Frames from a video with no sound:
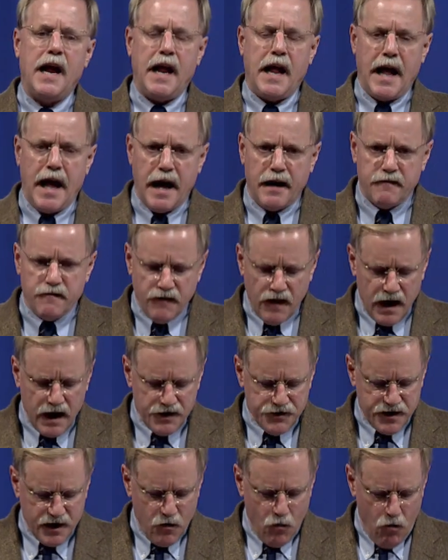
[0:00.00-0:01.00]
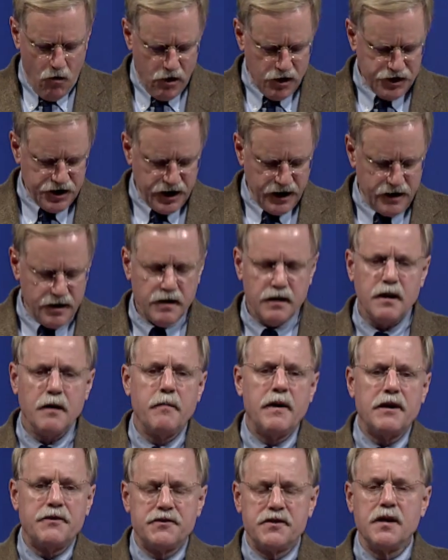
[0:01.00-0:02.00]
advising Washington
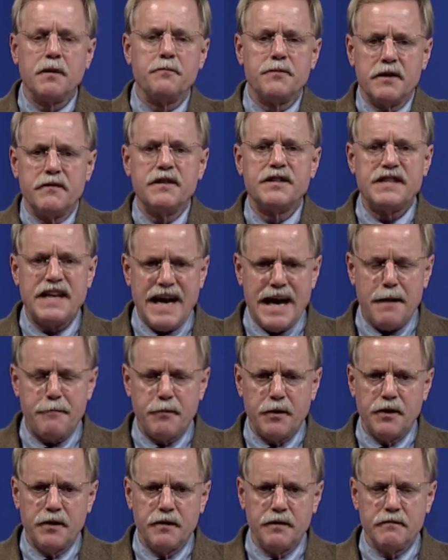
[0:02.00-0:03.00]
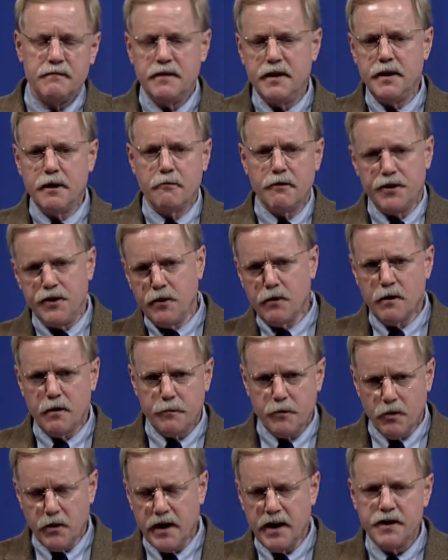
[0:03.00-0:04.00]
about something that's happened here in Europe
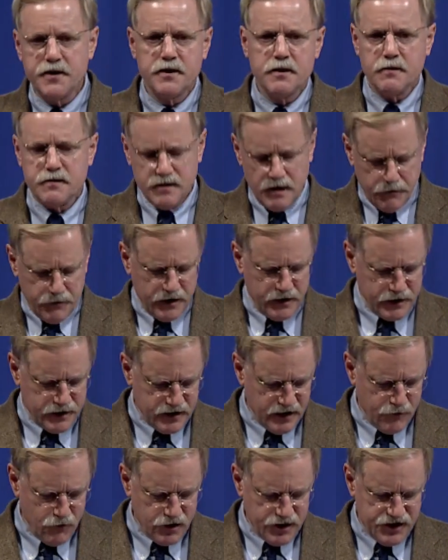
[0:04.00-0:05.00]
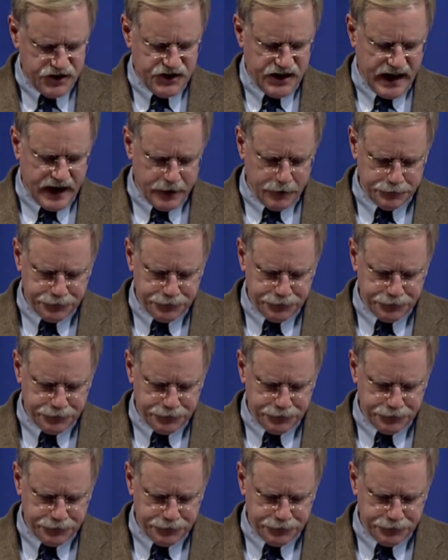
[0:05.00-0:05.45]
or Asia or something that someone said.